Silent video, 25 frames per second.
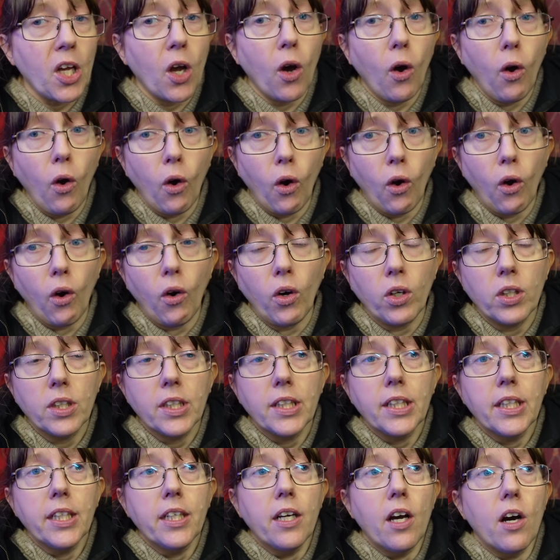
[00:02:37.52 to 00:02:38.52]
Or
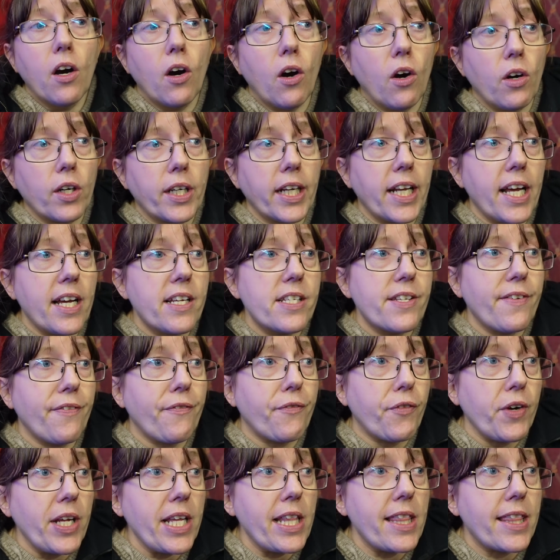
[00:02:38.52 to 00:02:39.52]
organise a
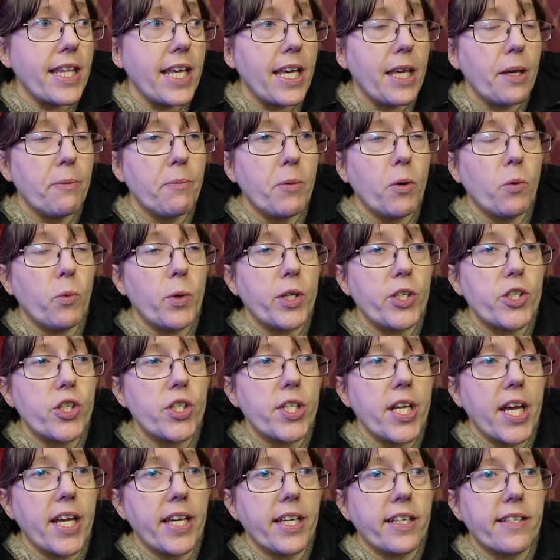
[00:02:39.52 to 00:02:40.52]
free theme, which
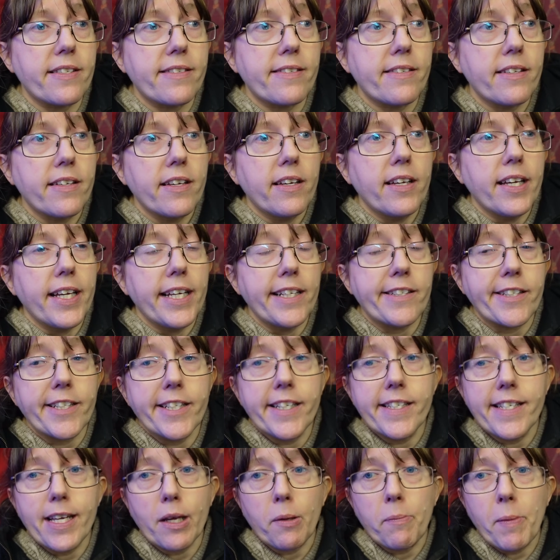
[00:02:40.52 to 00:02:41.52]
takes, it's going
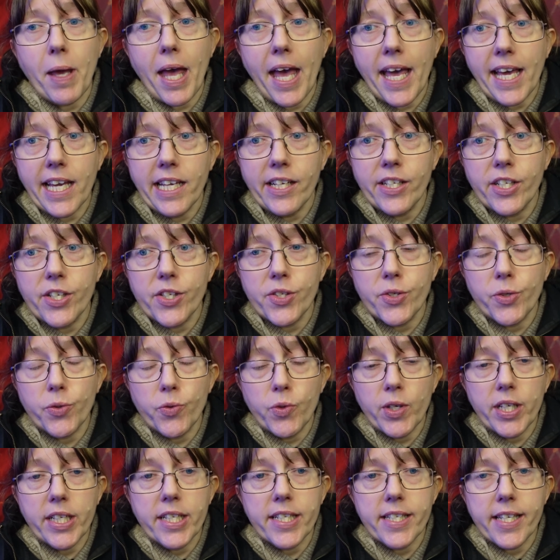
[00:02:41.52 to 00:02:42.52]
to take me ages to
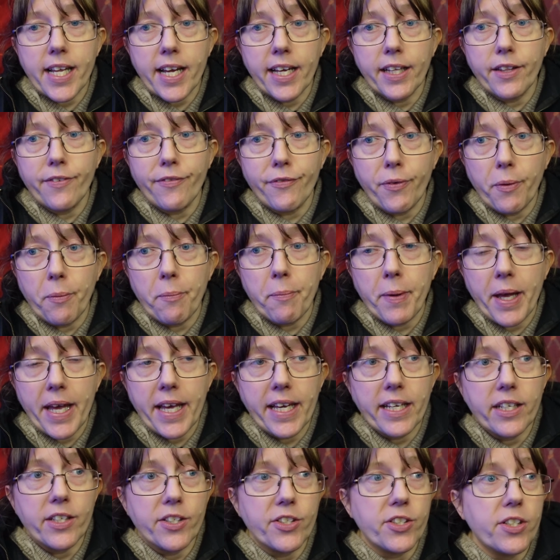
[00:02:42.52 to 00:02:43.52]
redesign the front
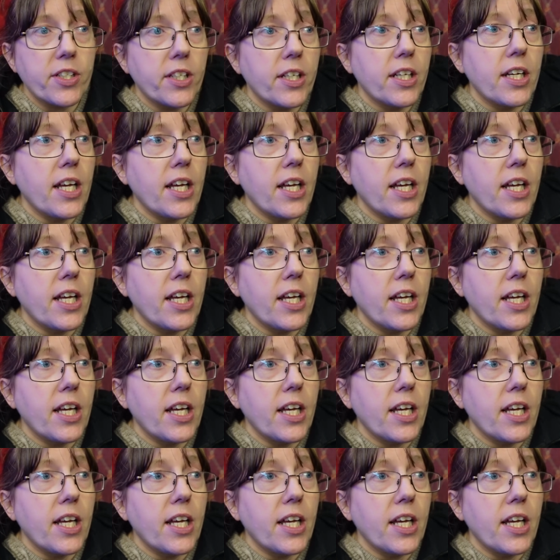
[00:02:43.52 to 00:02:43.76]
page.